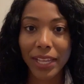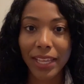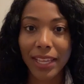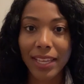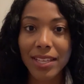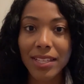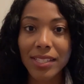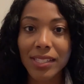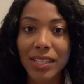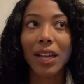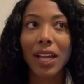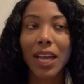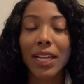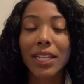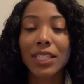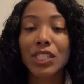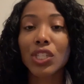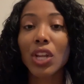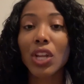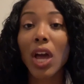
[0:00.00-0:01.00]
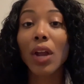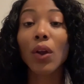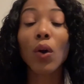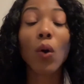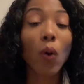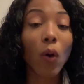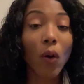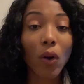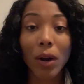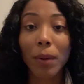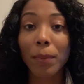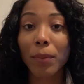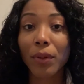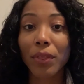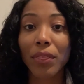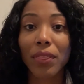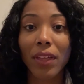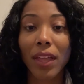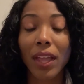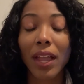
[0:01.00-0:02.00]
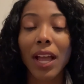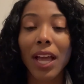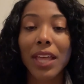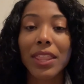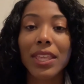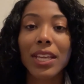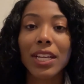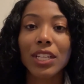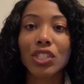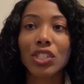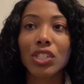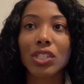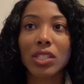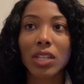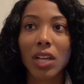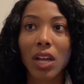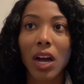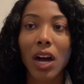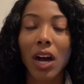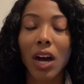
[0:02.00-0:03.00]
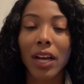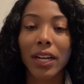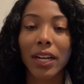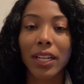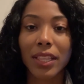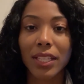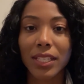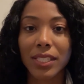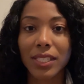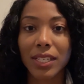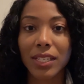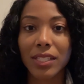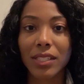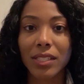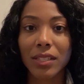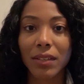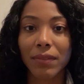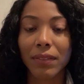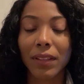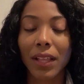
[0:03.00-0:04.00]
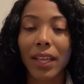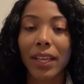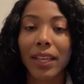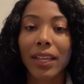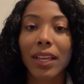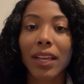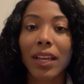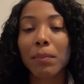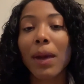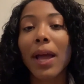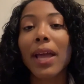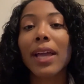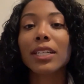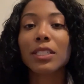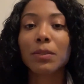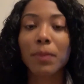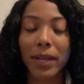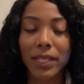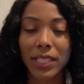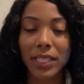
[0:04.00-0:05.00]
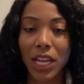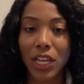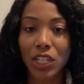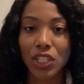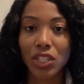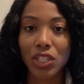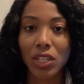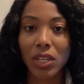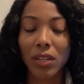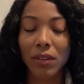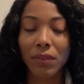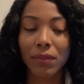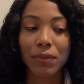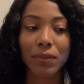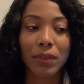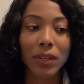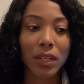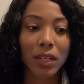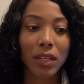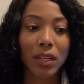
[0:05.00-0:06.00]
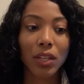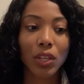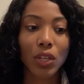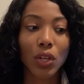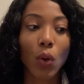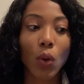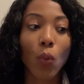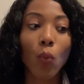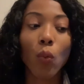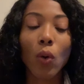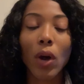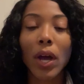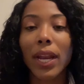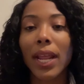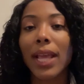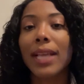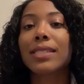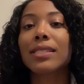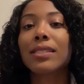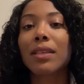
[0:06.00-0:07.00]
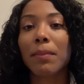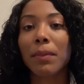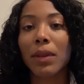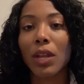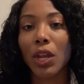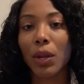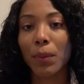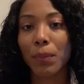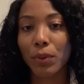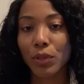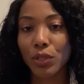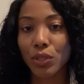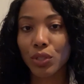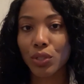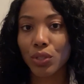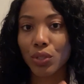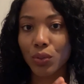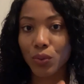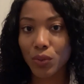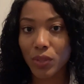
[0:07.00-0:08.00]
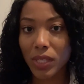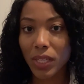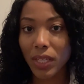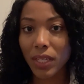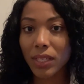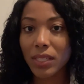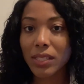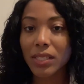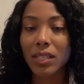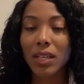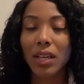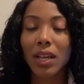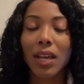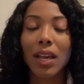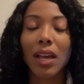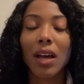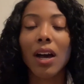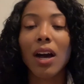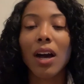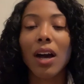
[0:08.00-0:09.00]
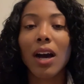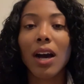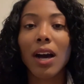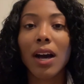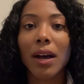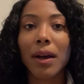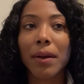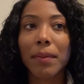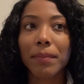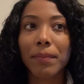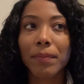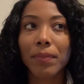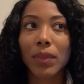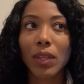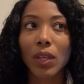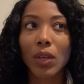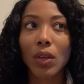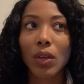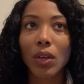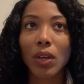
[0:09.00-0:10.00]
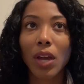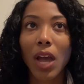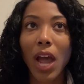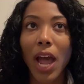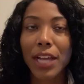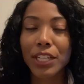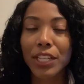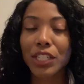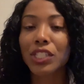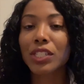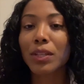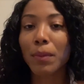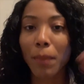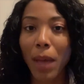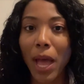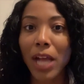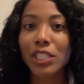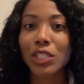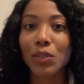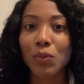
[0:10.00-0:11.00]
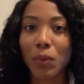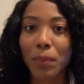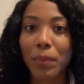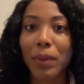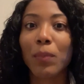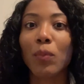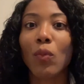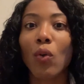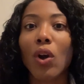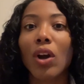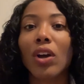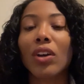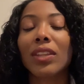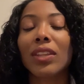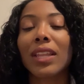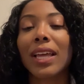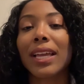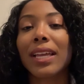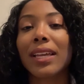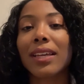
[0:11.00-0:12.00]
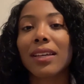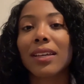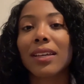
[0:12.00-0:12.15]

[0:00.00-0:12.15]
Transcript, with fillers: is. And it's not a horrible thing. I think it's just a con in the sense of like my expectation of, you know, what a seminary produces, um, I just imagine would be more on like